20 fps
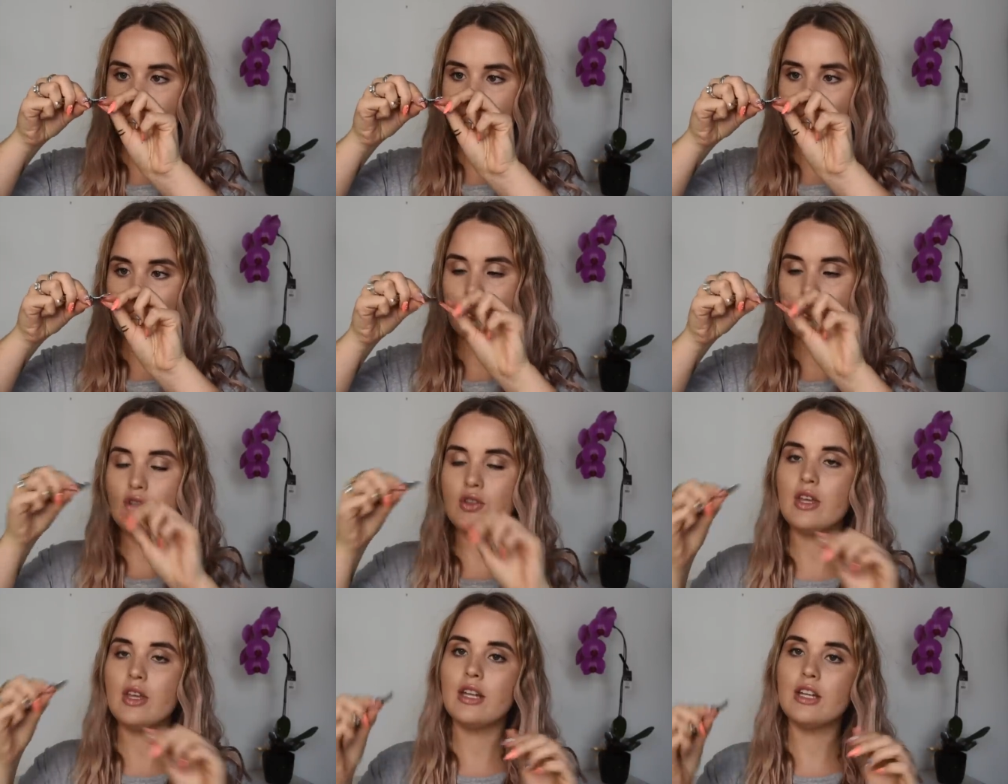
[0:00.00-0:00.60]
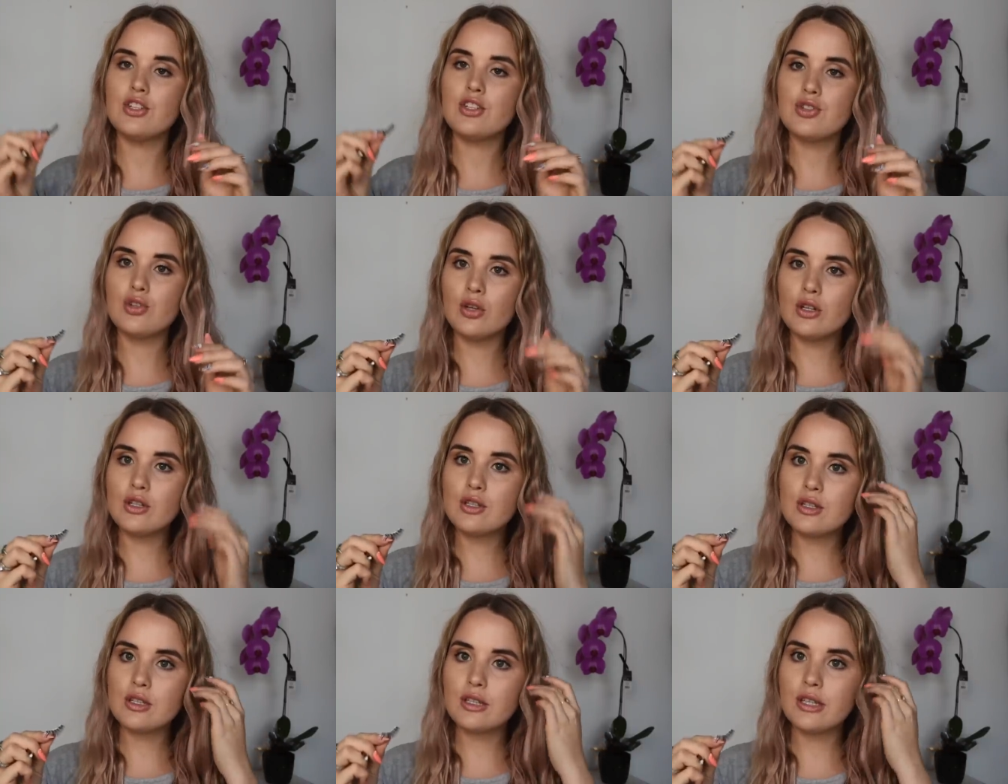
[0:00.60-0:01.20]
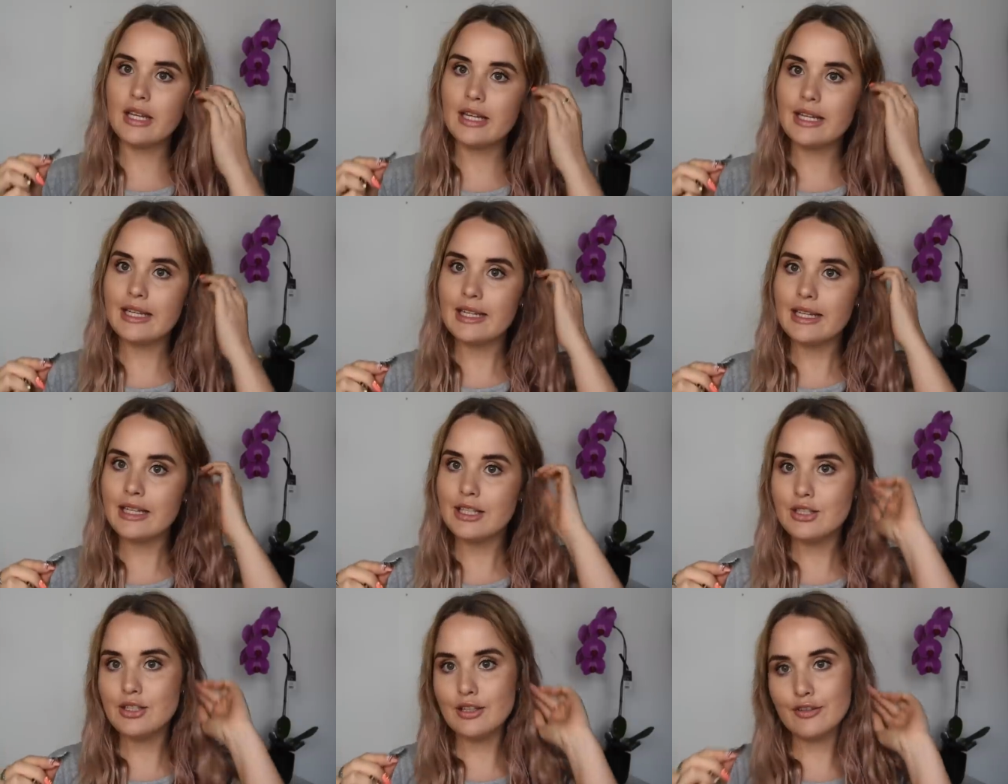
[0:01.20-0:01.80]
so that it starts
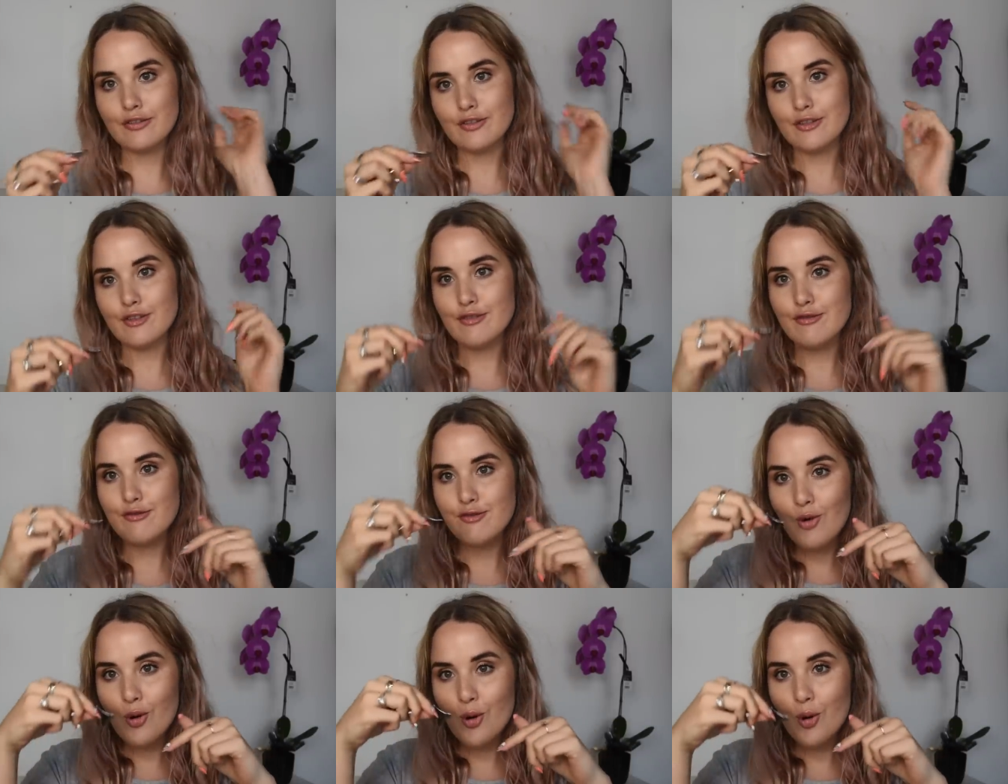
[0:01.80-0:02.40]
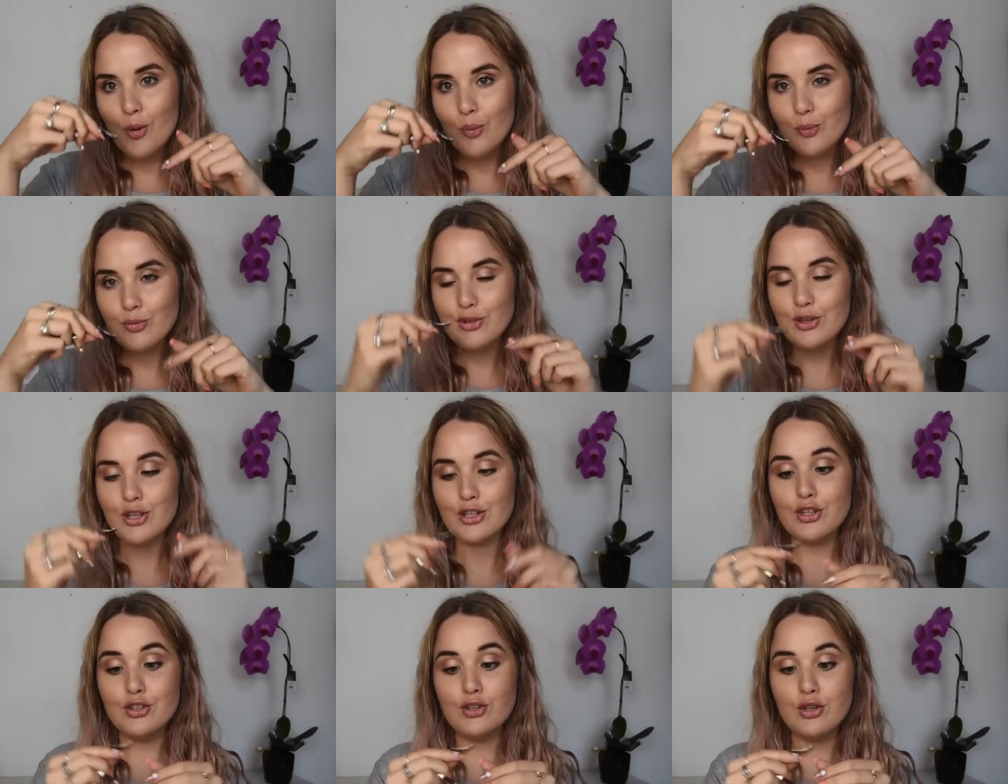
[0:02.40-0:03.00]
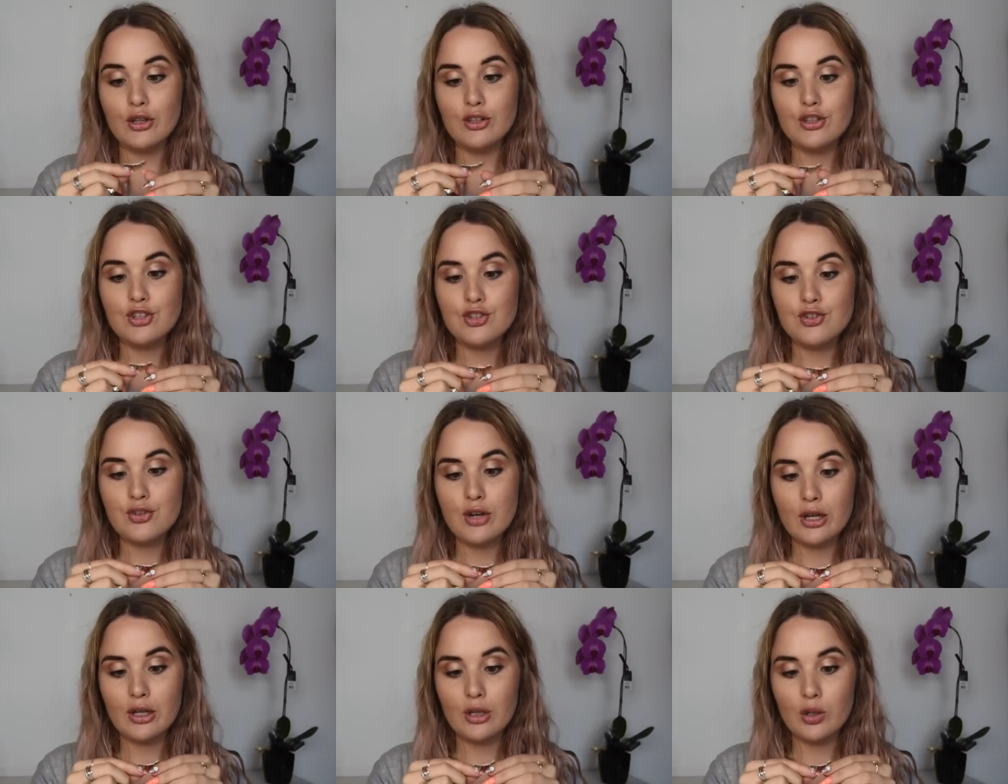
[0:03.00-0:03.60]
getting a different form, so that you don't
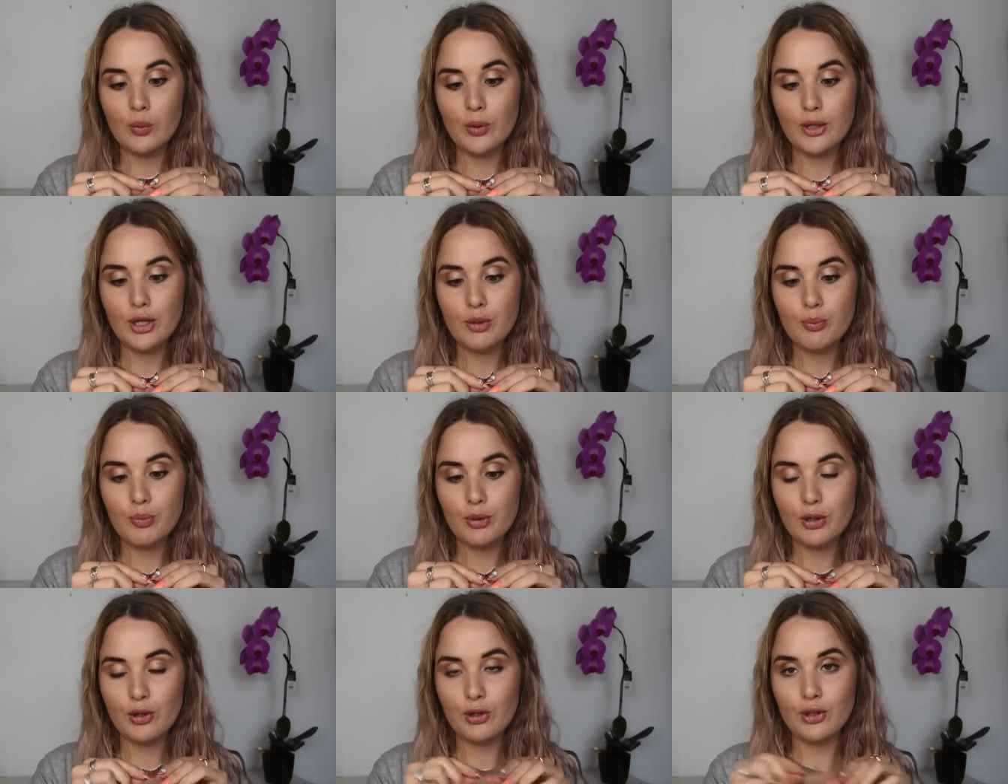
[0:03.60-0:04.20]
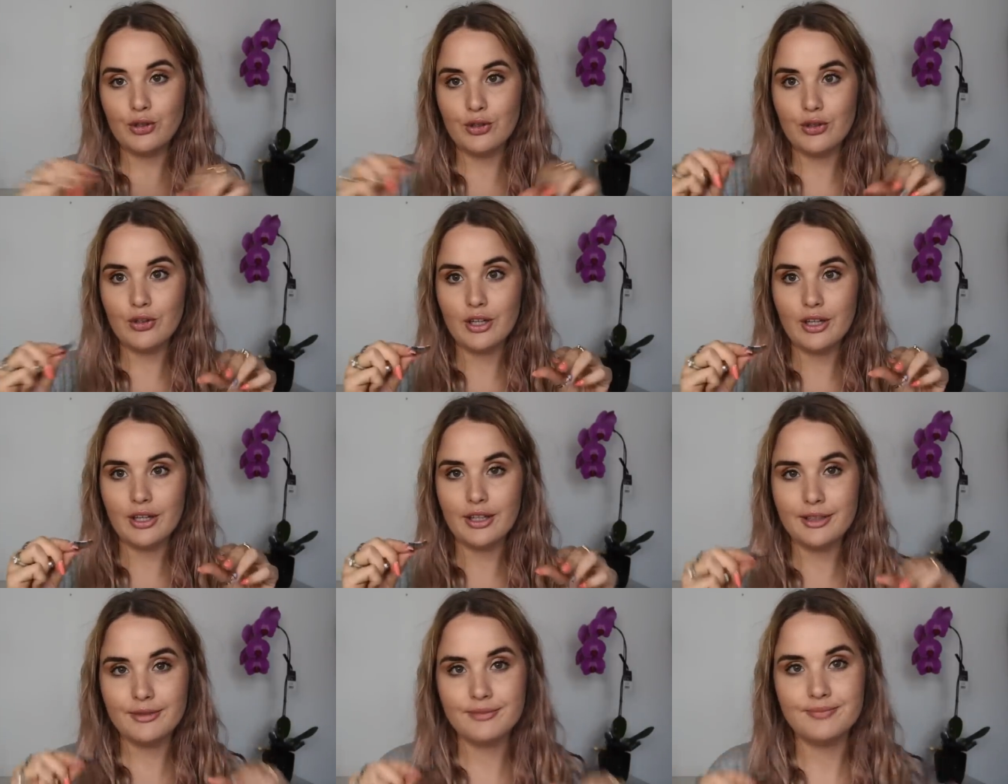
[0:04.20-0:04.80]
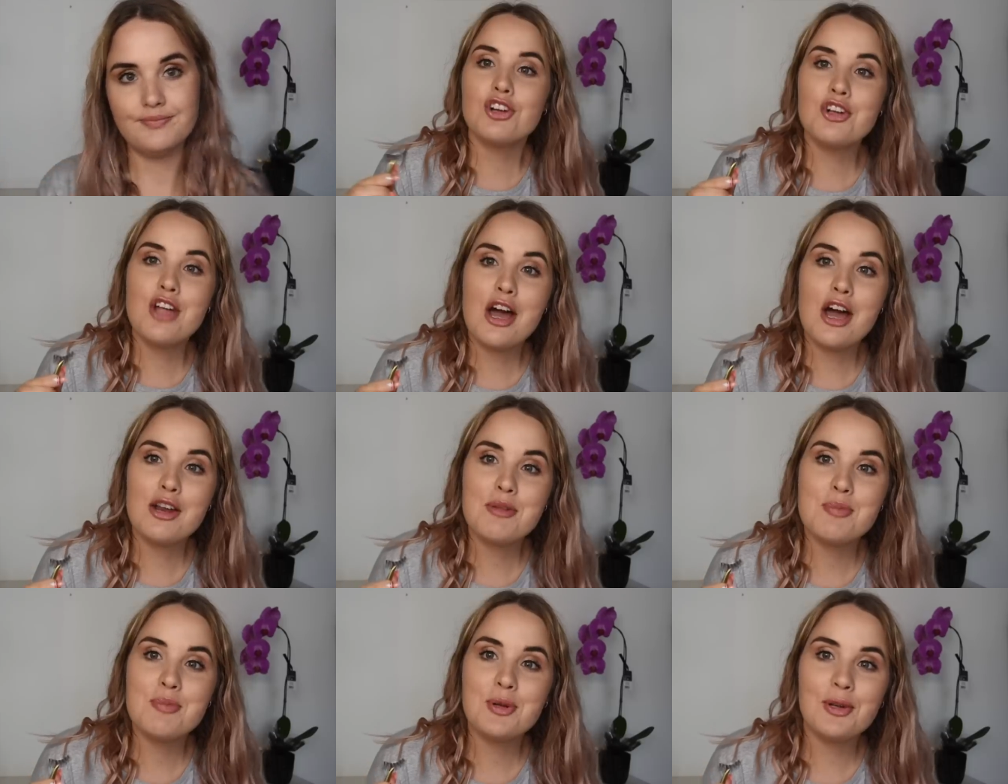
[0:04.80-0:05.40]
struggle when you put it on your eye. Show you
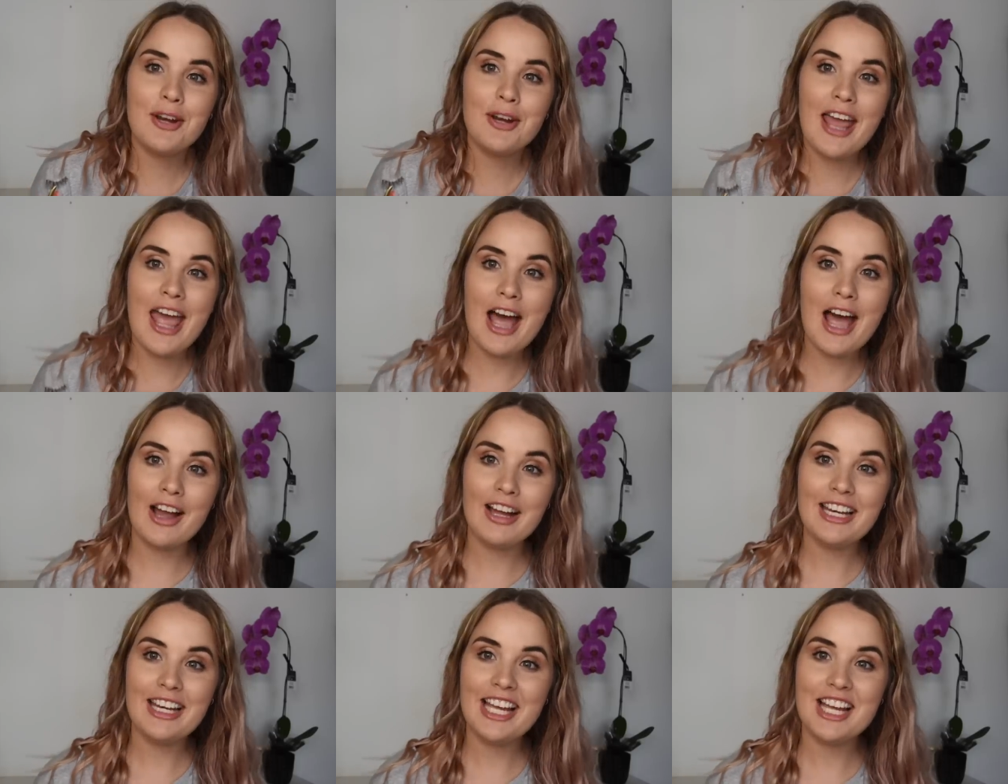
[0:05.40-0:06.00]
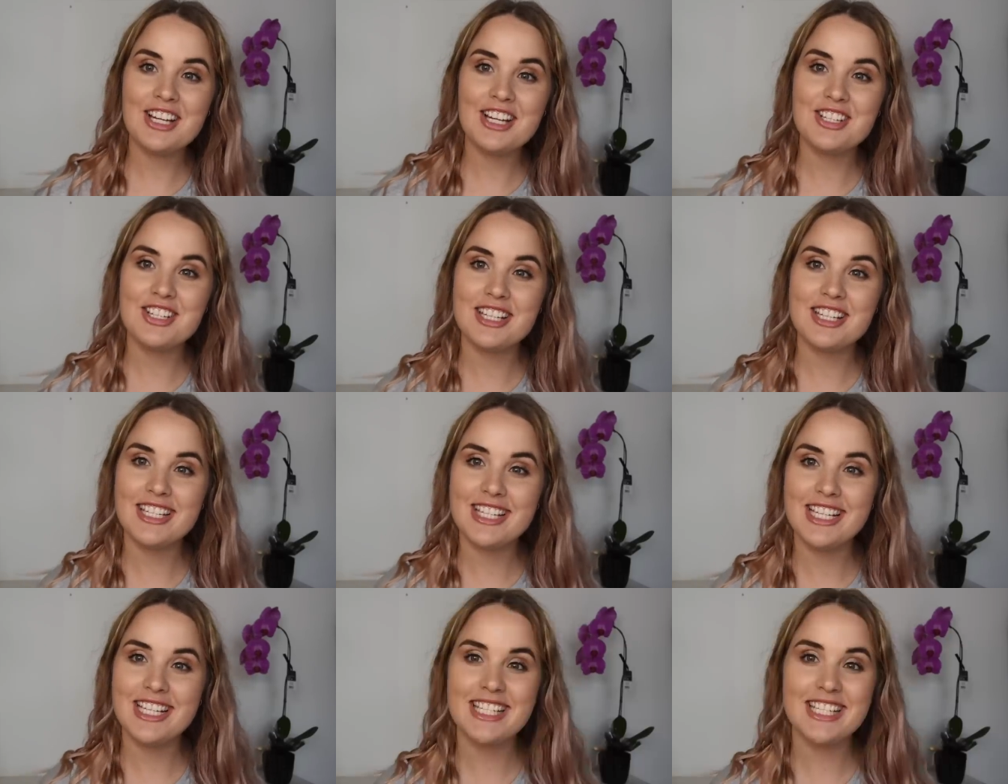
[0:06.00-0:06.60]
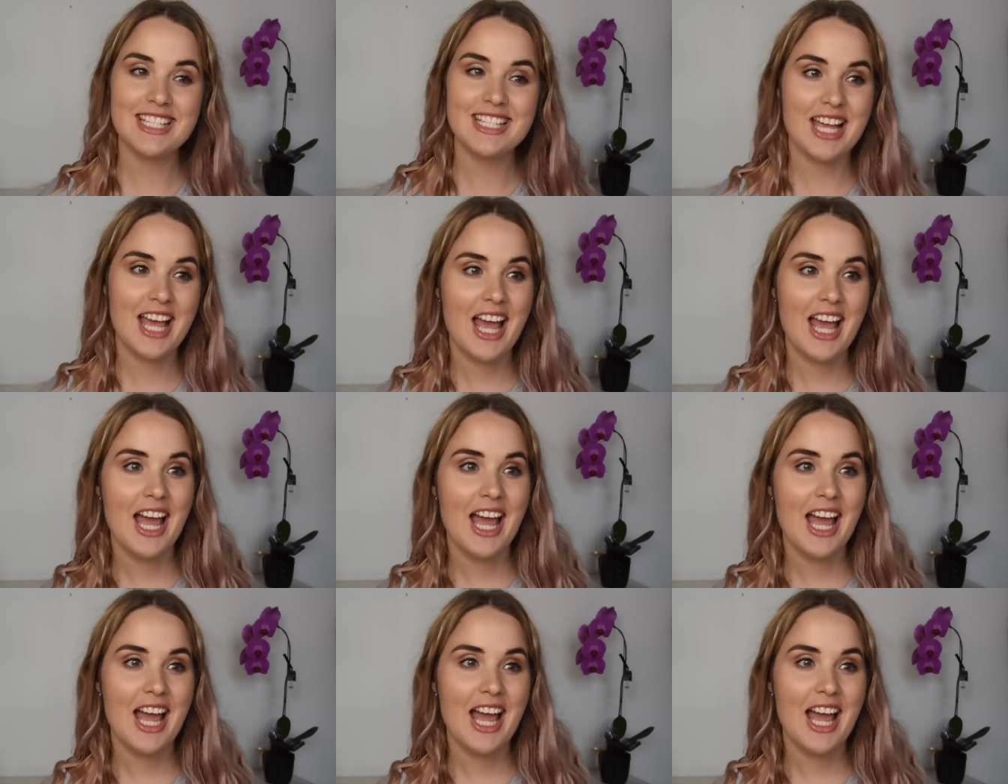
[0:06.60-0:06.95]
how to put on eyelashes is